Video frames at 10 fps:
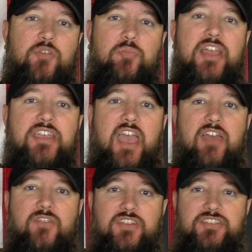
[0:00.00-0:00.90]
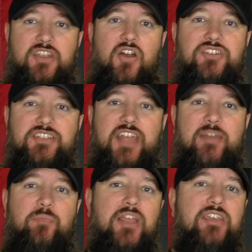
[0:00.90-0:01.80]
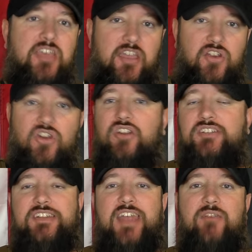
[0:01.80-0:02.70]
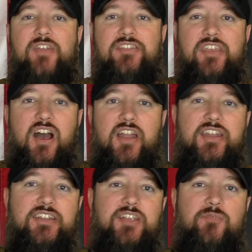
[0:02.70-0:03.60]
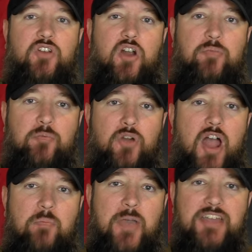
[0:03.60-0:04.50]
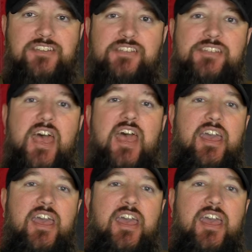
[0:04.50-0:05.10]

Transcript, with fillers: with a blank canvas. You know, I just had a plate carrier. It didn't have anything on it except for a couple morale patches.